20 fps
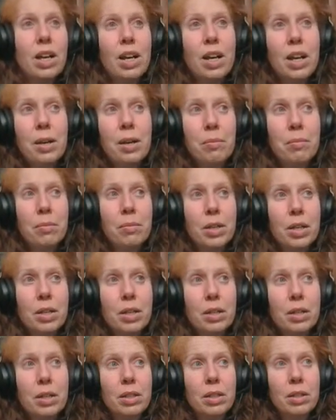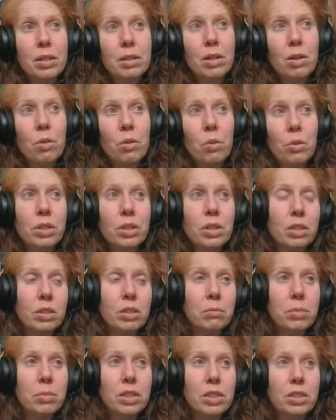Um, or it
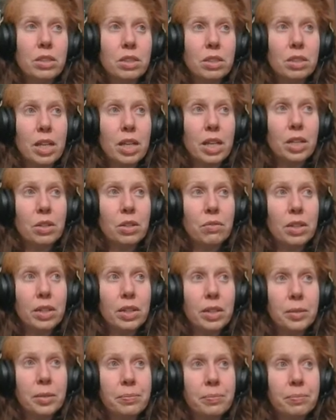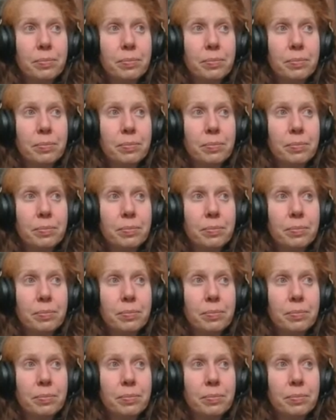could be just kind of a